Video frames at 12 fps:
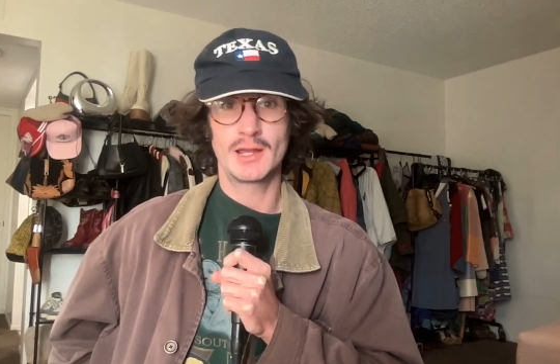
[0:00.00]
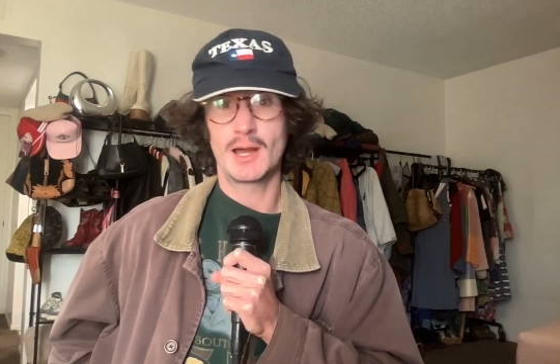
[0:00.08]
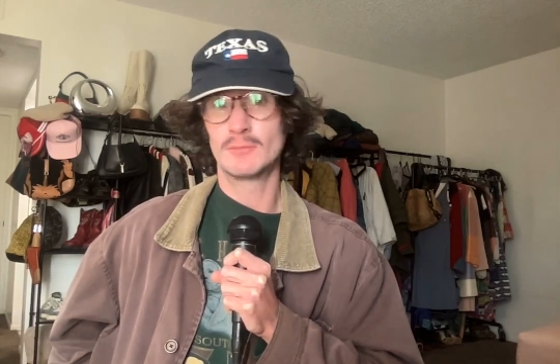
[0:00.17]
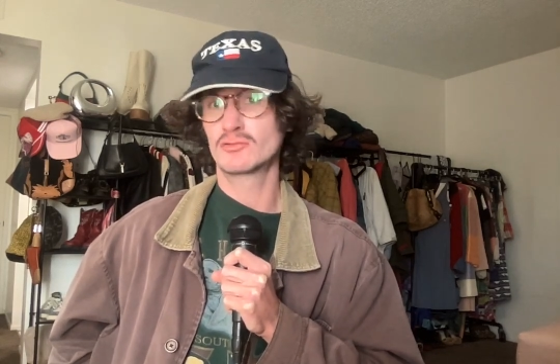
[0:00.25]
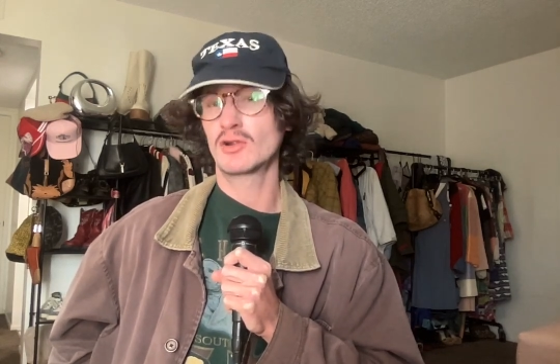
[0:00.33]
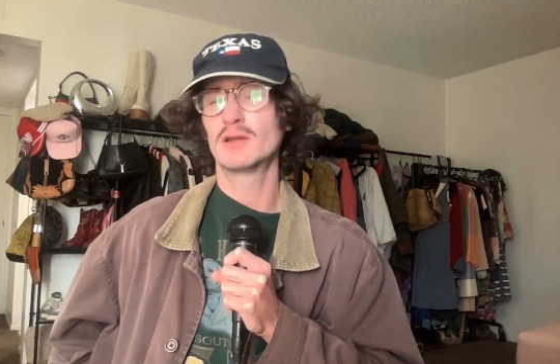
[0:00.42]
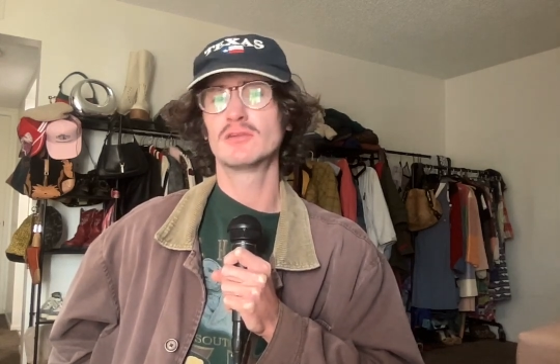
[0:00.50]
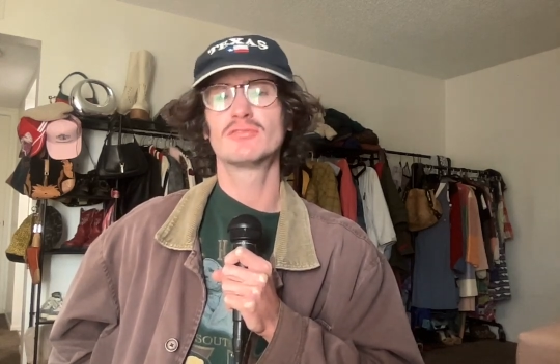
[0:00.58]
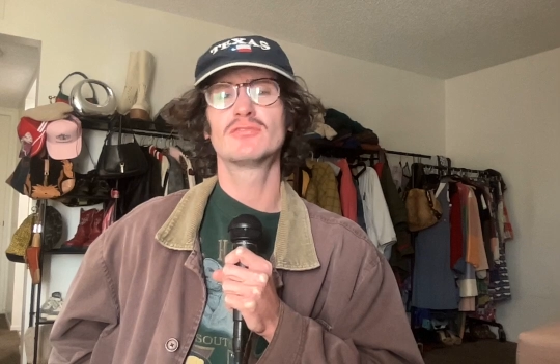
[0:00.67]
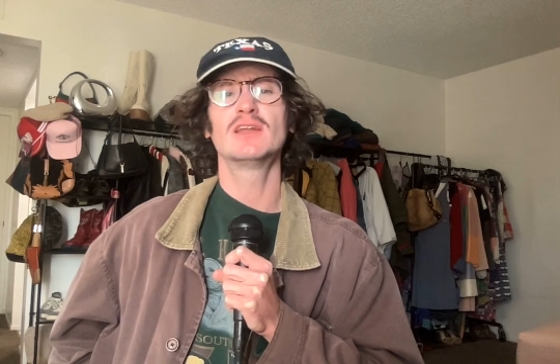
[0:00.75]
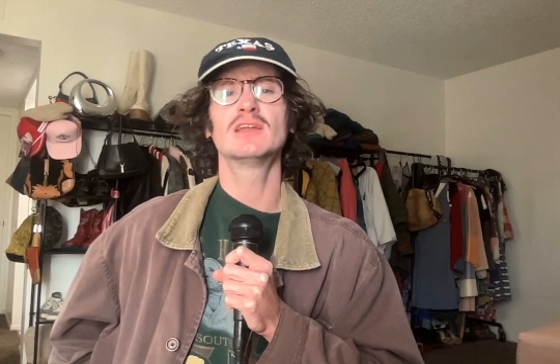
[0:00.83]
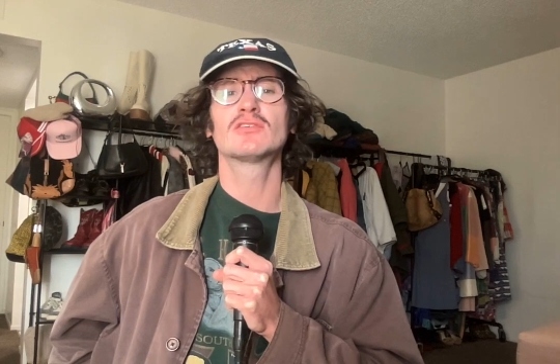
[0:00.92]
I'm trying to
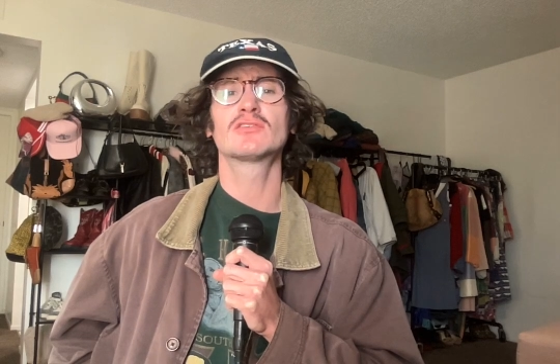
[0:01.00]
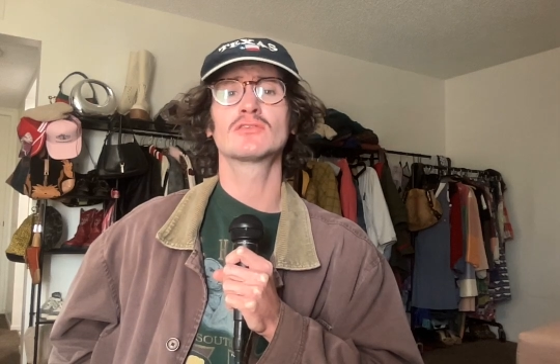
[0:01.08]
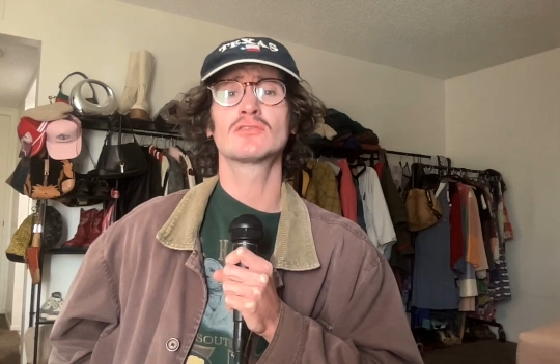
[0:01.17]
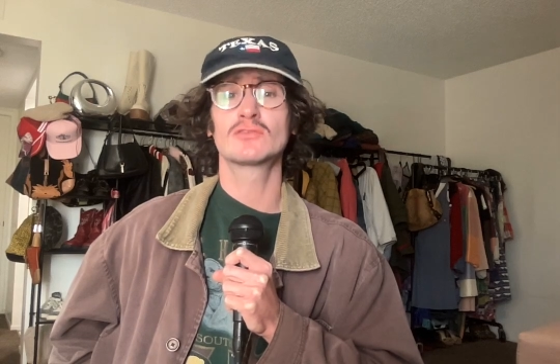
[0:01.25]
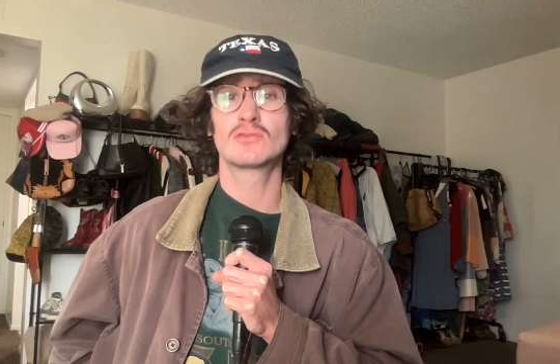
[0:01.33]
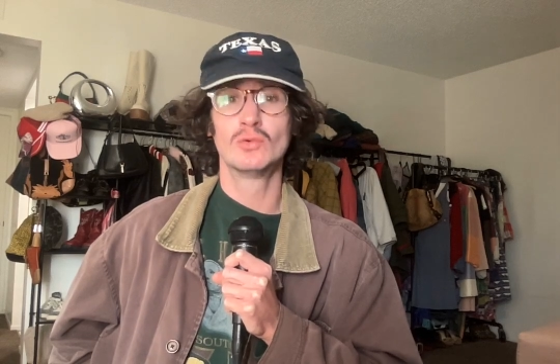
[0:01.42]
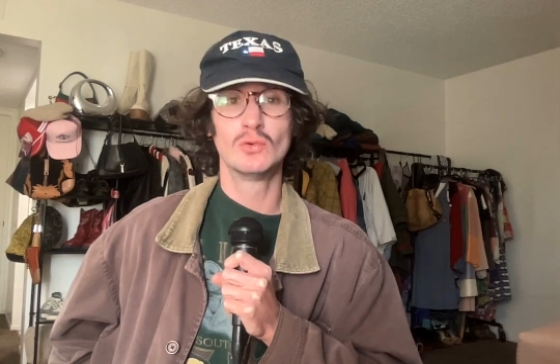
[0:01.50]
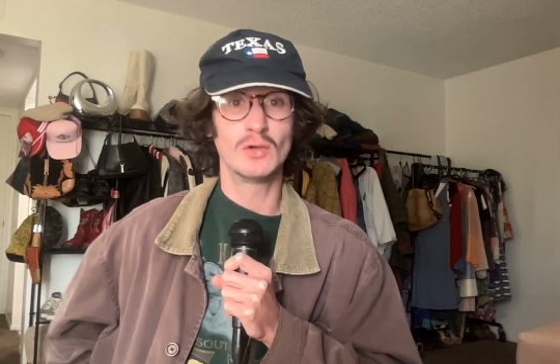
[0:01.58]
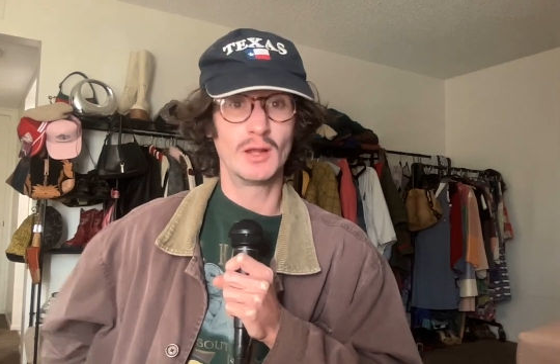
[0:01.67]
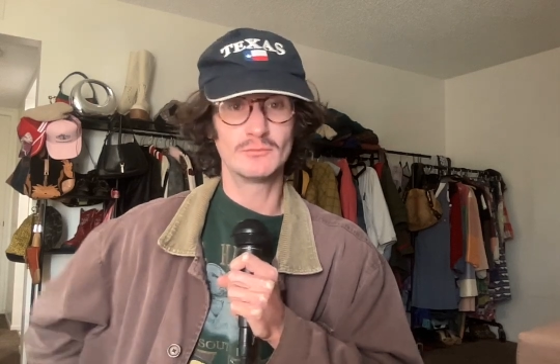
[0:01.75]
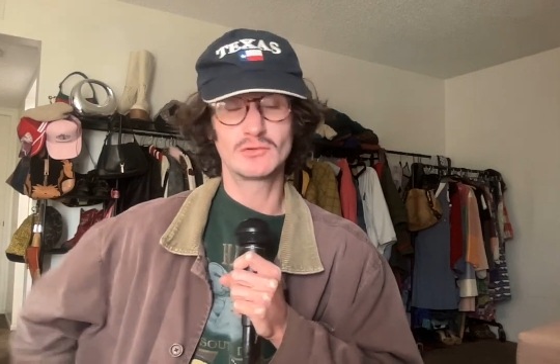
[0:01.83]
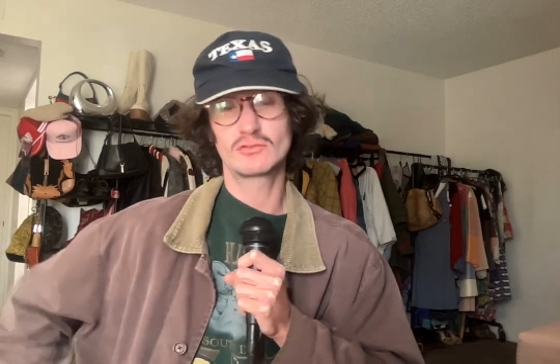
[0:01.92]
finish school.
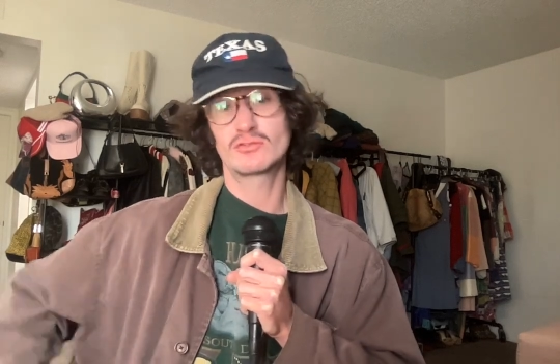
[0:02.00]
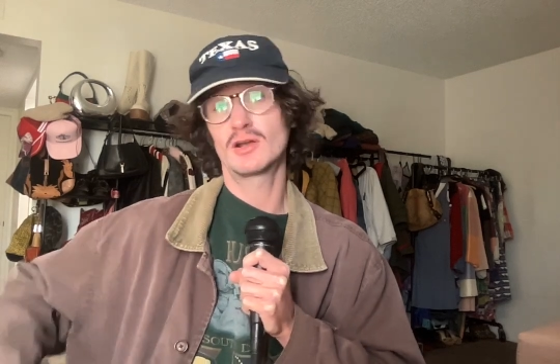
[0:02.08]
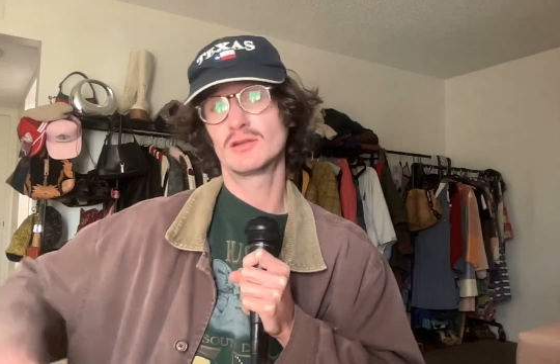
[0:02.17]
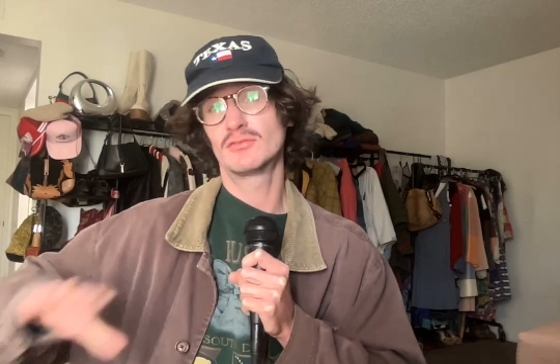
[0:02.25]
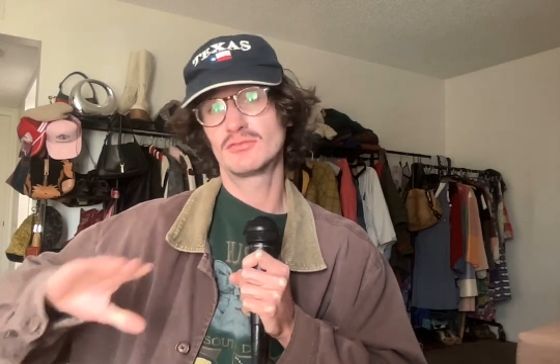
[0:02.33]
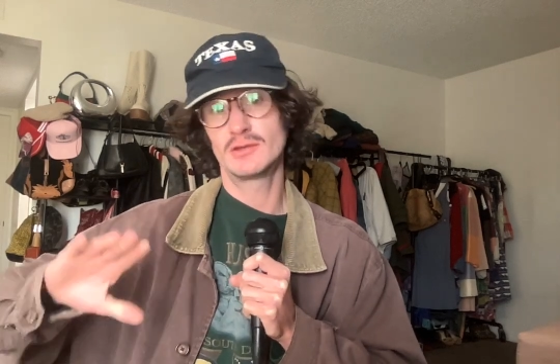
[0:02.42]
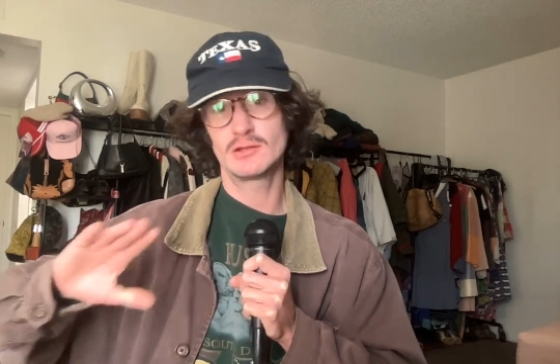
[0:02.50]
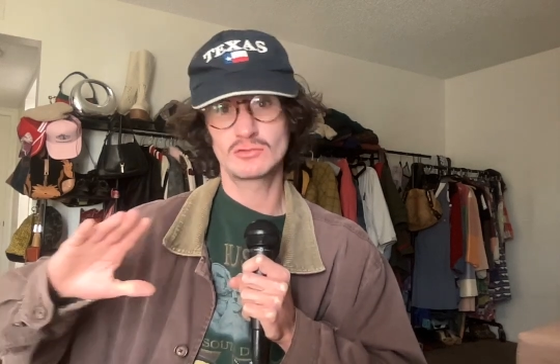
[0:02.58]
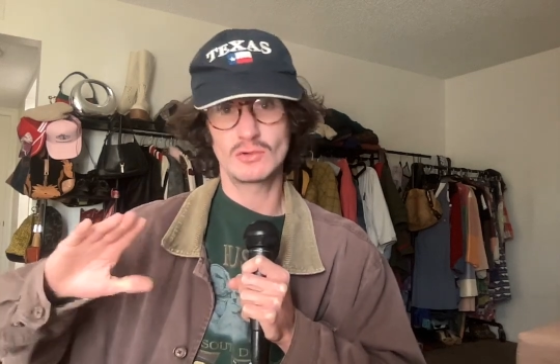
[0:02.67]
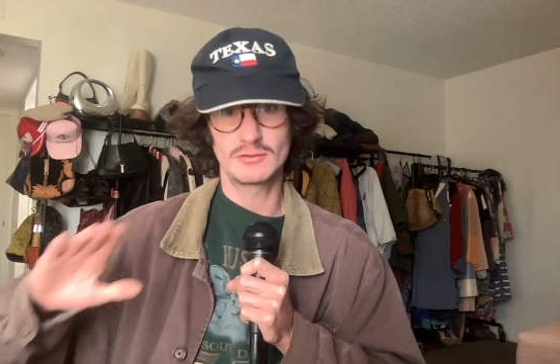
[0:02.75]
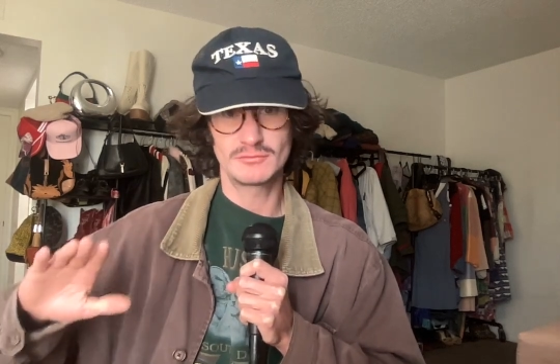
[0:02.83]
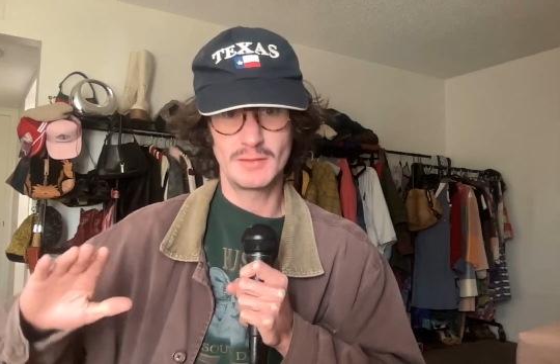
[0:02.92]
I'm just trying to finish
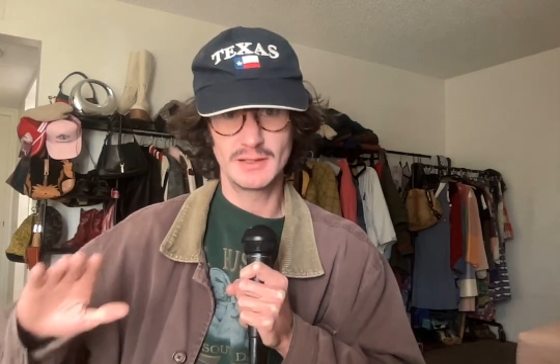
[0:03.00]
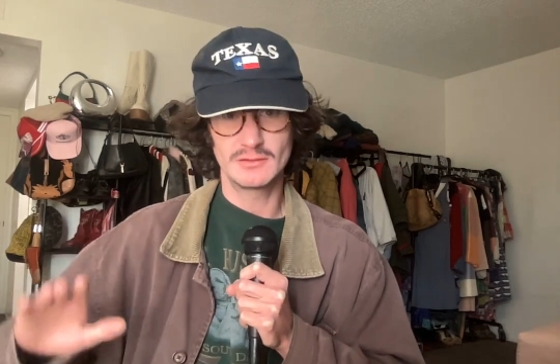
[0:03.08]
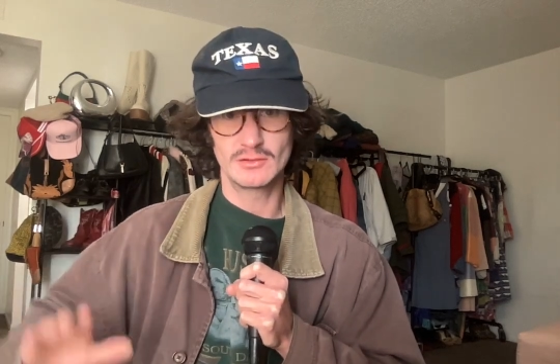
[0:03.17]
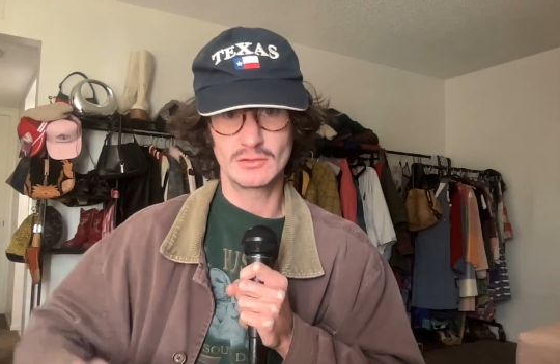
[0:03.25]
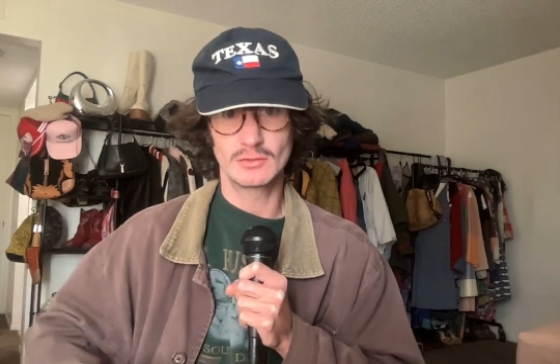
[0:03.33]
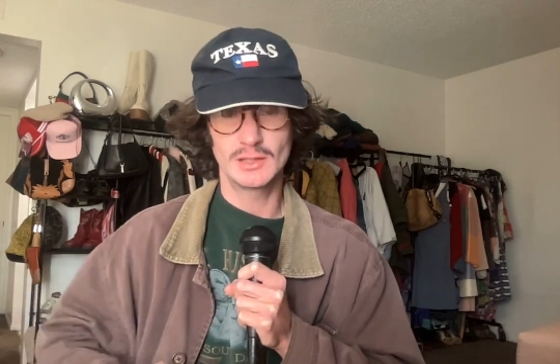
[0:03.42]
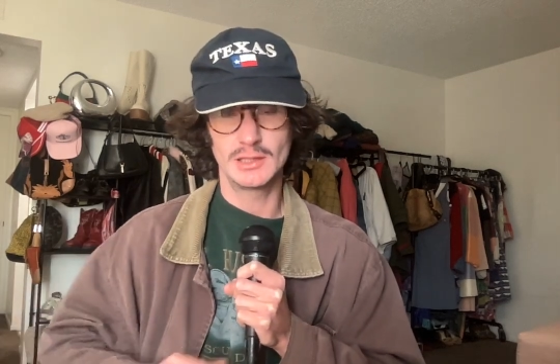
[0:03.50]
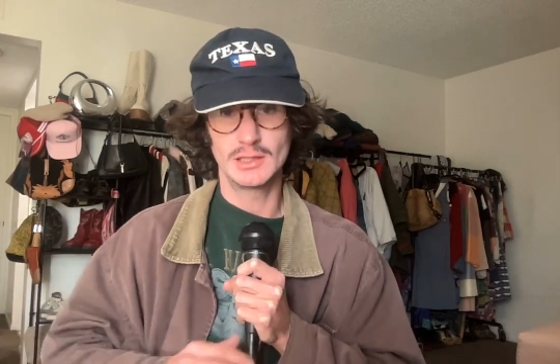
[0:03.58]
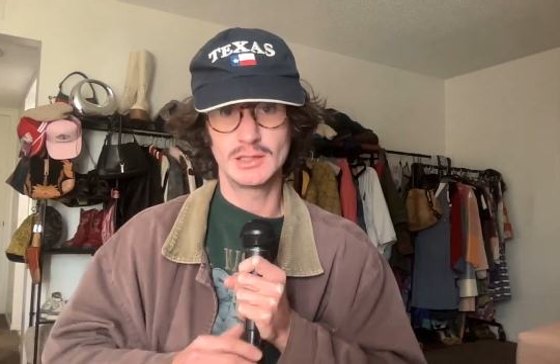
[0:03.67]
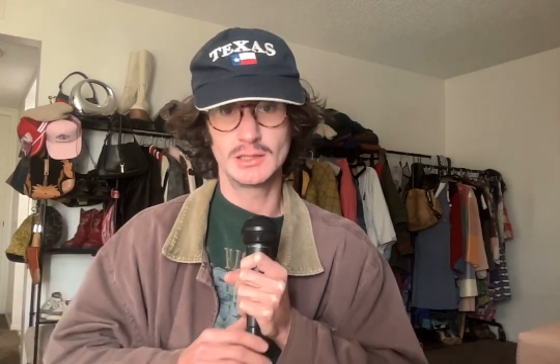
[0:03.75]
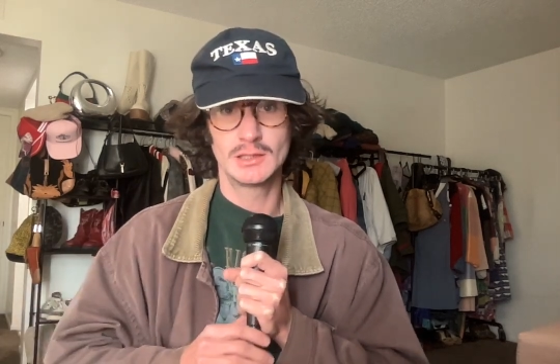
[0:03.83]
off my degree.